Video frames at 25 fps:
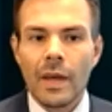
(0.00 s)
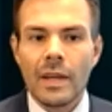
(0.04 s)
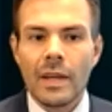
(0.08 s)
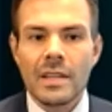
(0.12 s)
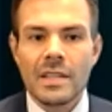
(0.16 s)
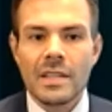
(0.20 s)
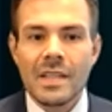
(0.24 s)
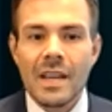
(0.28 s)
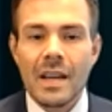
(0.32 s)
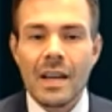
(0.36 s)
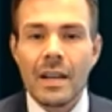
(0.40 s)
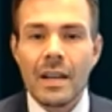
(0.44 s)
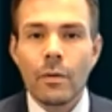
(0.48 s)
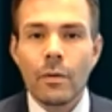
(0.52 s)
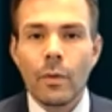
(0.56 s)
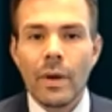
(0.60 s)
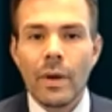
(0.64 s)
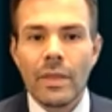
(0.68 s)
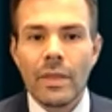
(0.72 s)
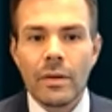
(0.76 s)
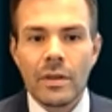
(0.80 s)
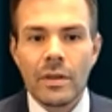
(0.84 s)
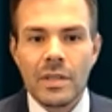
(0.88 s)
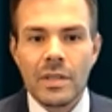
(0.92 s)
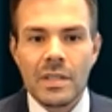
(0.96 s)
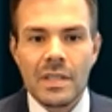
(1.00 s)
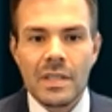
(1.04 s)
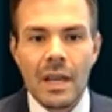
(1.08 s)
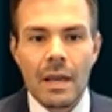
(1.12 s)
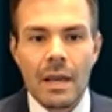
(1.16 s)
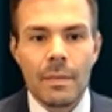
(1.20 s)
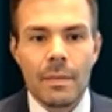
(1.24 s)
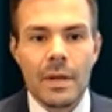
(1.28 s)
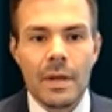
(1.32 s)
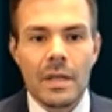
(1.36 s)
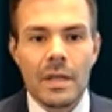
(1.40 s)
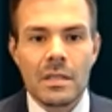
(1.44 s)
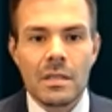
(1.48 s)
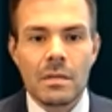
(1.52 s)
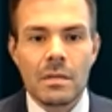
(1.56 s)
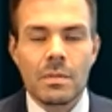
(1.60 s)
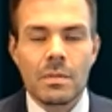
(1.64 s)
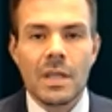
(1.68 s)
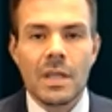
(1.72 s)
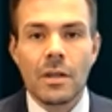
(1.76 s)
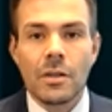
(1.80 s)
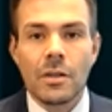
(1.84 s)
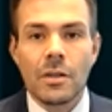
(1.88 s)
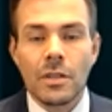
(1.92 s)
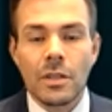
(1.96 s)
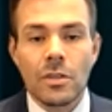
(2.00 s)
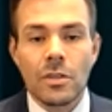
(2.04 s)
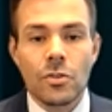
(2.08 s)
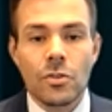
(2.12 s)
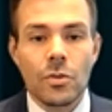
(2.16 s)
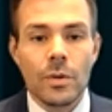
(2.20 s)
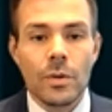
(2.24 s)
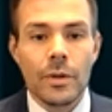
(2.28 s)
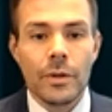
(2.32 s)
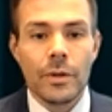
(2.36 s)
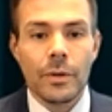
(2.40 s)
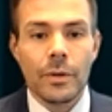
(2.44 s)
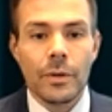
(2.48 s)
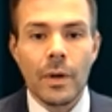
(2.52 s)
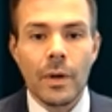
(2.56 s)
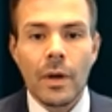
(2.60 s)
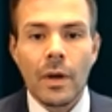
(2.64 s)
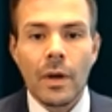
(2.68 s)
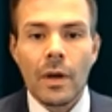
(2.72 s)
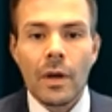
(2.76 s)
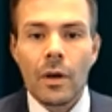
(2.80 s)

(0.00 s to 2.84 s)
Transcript: In deciding whether a statement is substantially true,